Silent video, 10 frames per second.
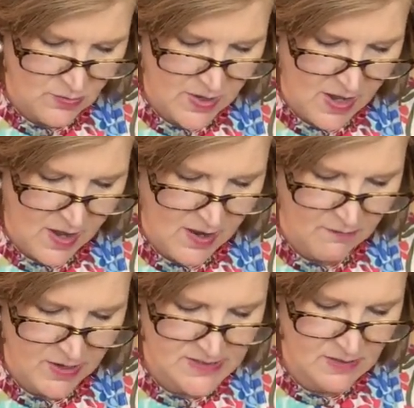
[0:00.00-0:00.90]
yeah, it
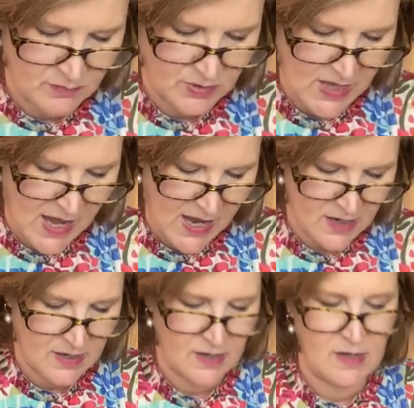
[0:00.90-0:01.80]
writes in
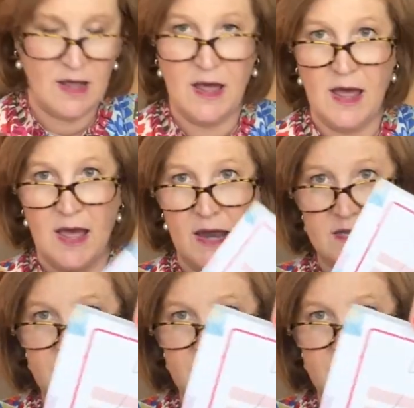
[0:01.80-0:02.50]
black and it's